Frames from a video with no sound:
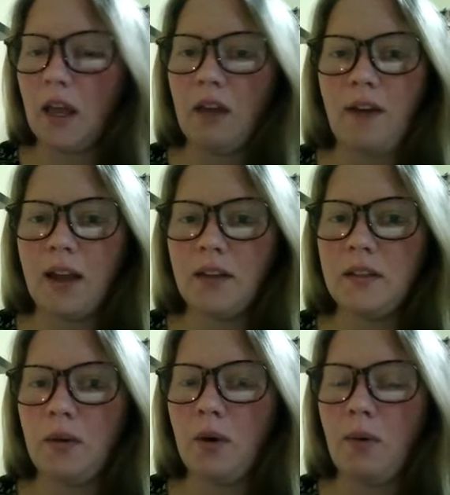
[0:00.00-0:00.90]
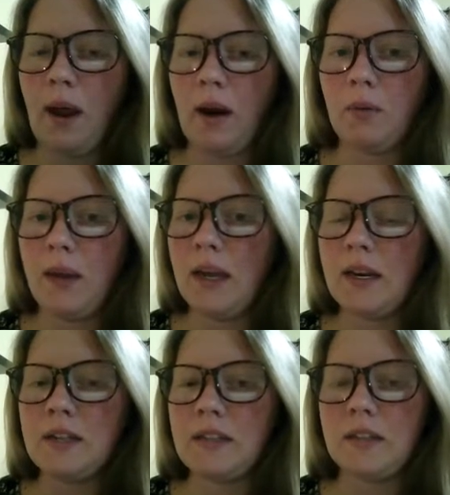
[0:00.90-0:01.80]
if ICU acquired
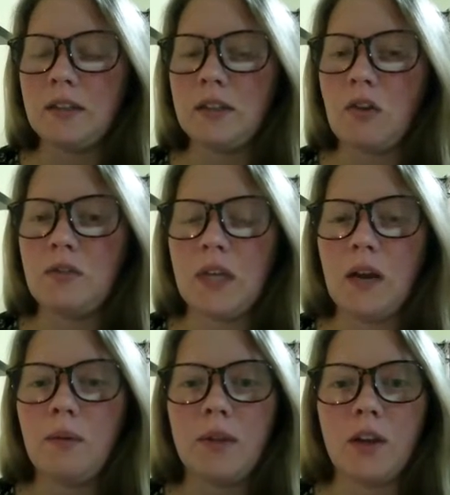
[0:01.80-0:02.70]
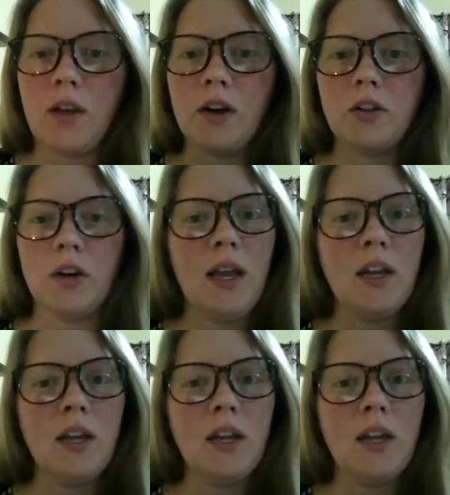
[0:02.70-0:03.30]
weakness is associated with a larger